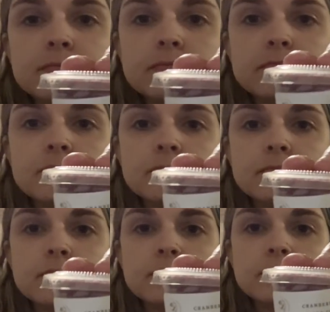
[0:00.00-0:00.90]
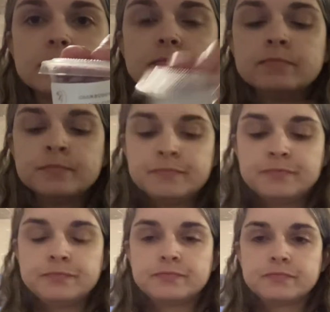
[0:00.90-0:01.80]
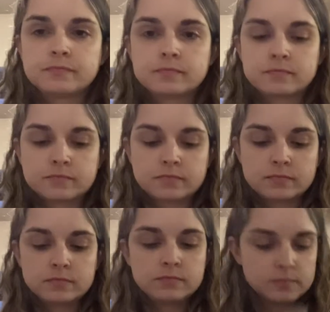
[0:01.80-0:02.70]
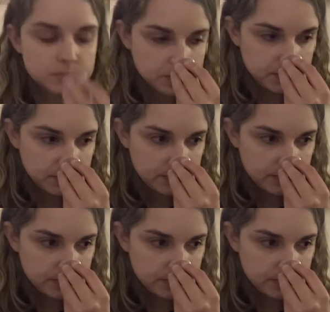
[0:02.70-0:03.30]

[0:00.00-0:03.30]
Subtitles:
(no one is talking)